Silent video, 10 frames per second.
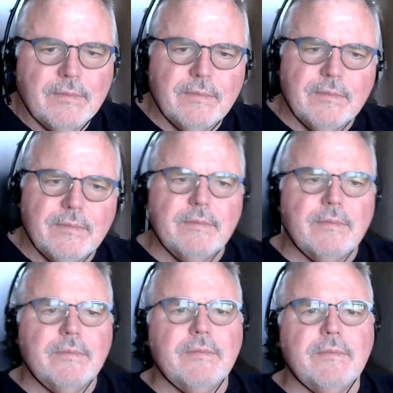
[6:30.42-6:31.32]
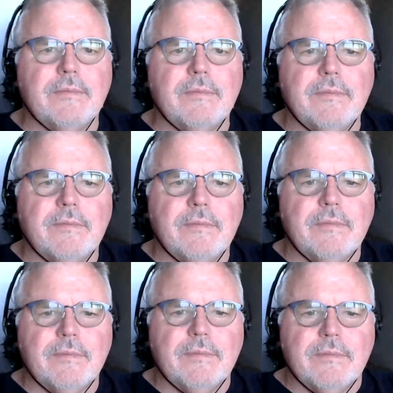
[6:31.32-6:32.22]

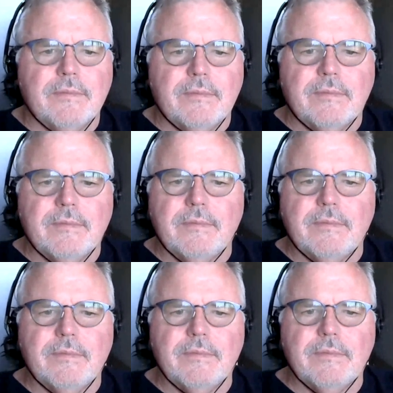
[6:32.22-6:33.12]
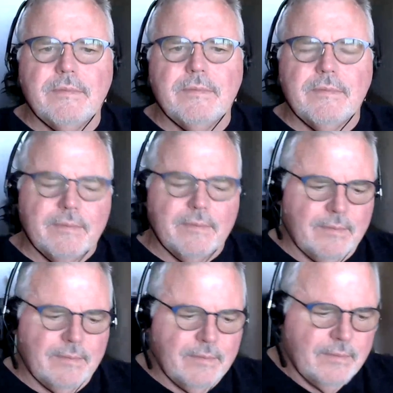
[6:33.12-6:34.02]

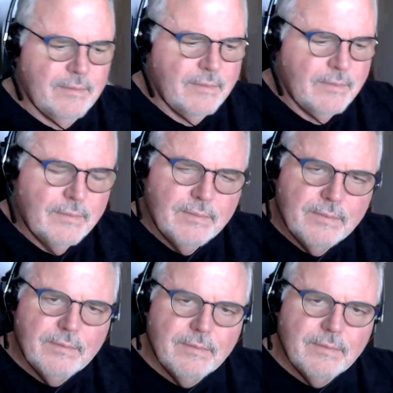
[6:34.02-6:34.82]
This person isn't speaking.